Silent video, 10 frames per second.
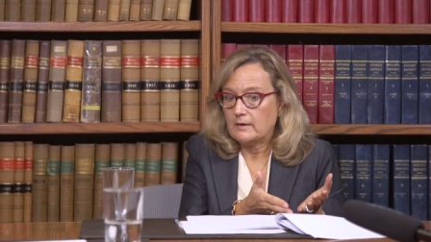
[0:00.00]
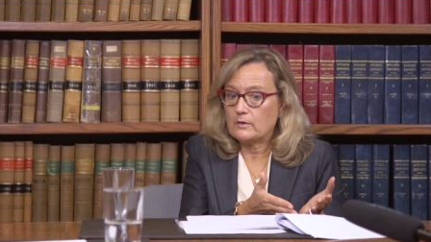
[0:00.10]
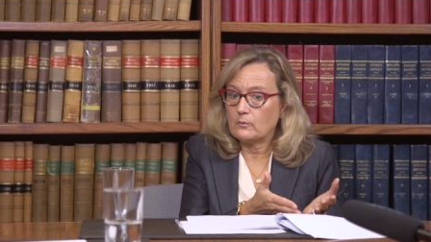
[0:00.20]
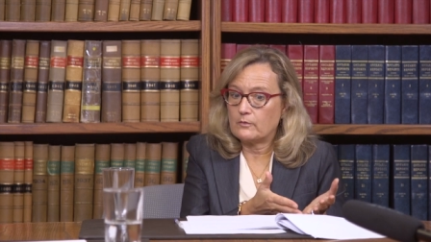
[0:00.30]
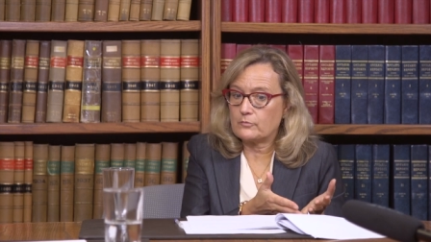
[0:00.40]

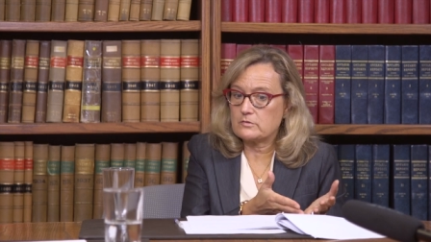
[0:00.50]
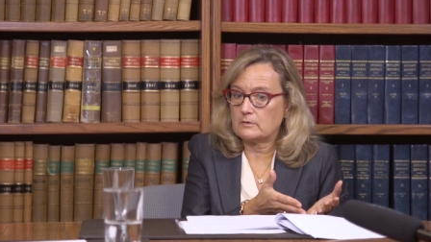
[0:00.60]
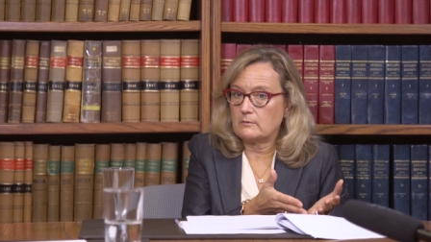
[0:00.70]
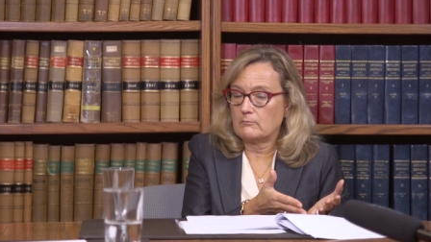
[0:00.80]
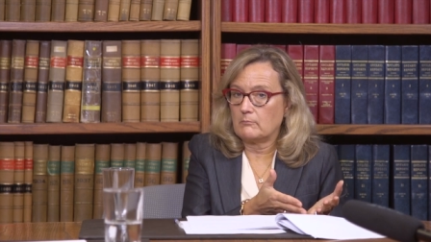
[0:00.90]
you know,
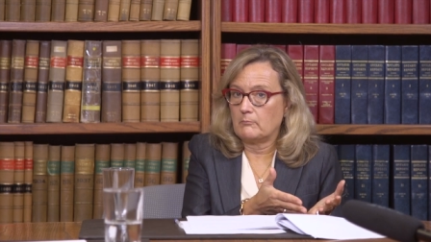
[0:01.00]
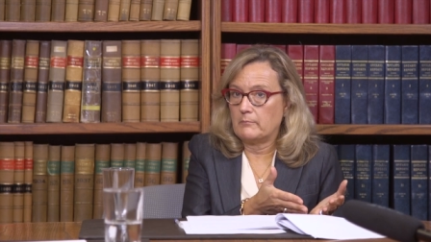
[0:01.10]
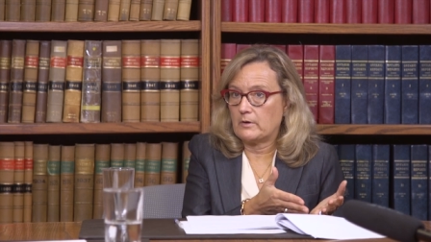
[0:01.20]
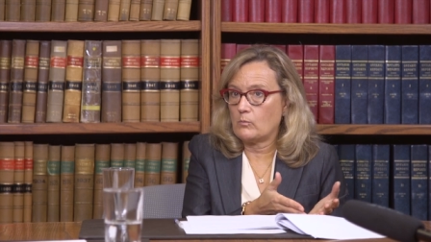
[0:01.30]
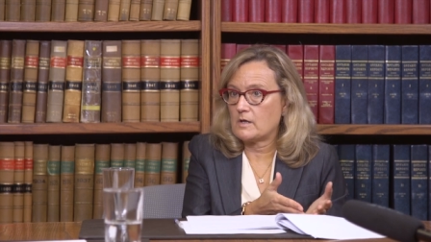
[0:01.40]
unfortunately,
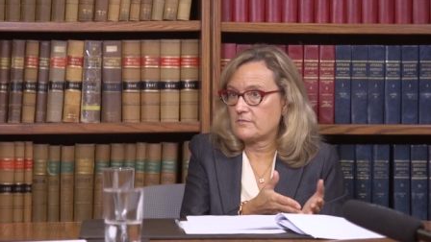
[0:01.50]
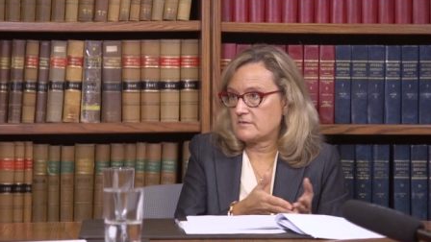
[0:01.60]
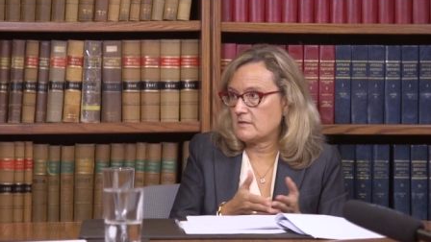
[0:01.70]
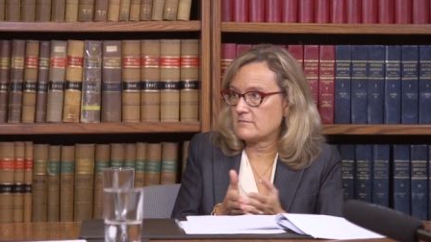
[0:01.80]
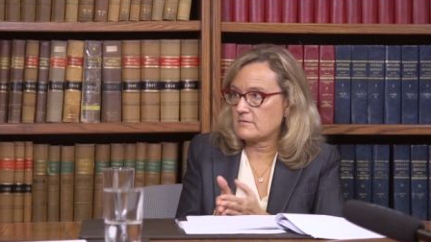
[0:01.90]
marijuana
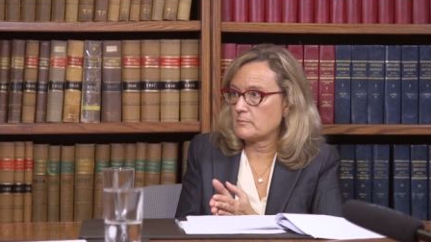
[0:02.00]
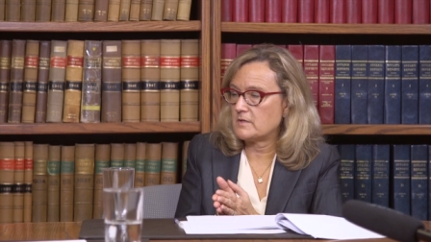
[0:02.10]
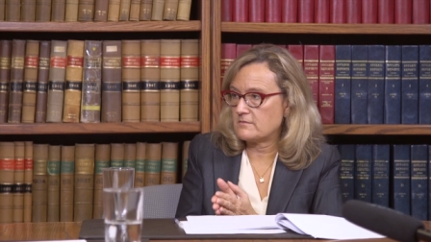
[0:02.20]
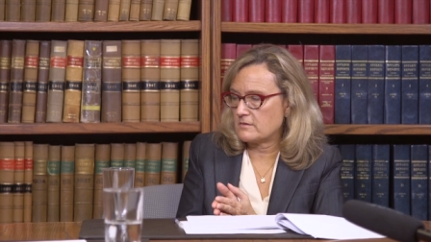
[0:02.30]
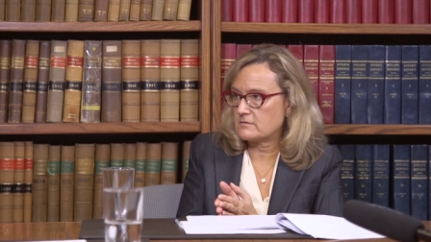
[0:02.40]
stays in
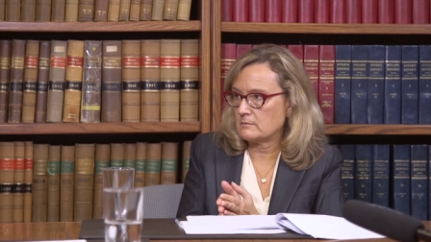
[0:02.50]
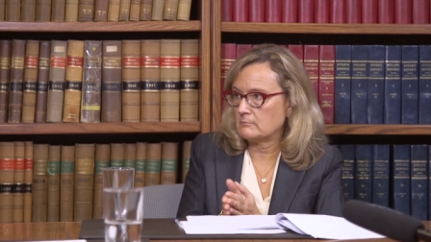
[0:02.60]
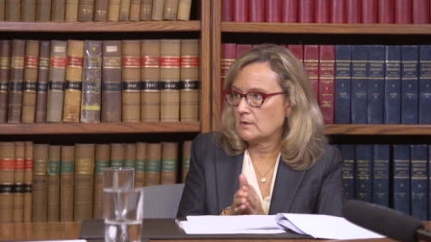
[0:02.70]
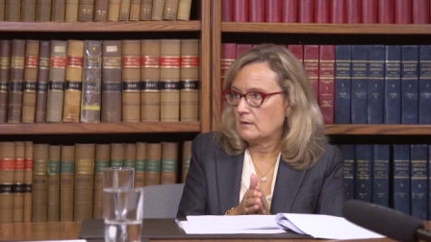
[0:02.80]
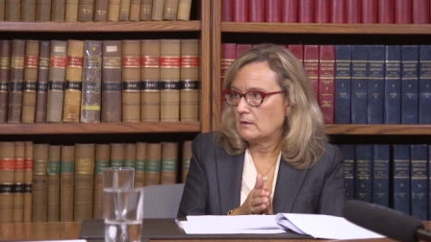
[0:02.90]
somebody's system